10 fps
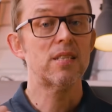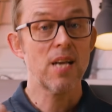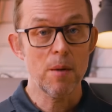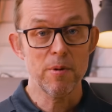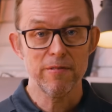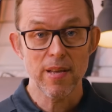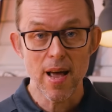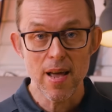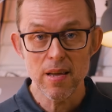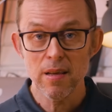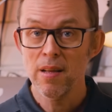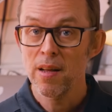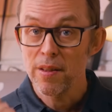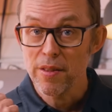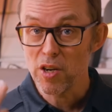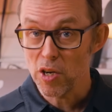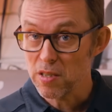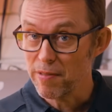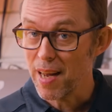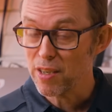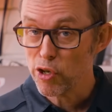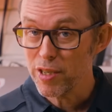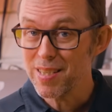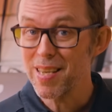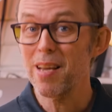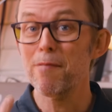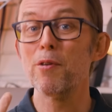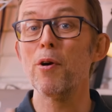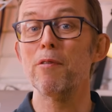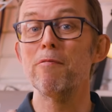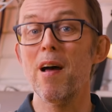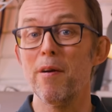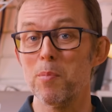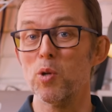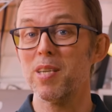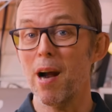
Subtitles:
the time of day, the cost of electricity if you're on a variable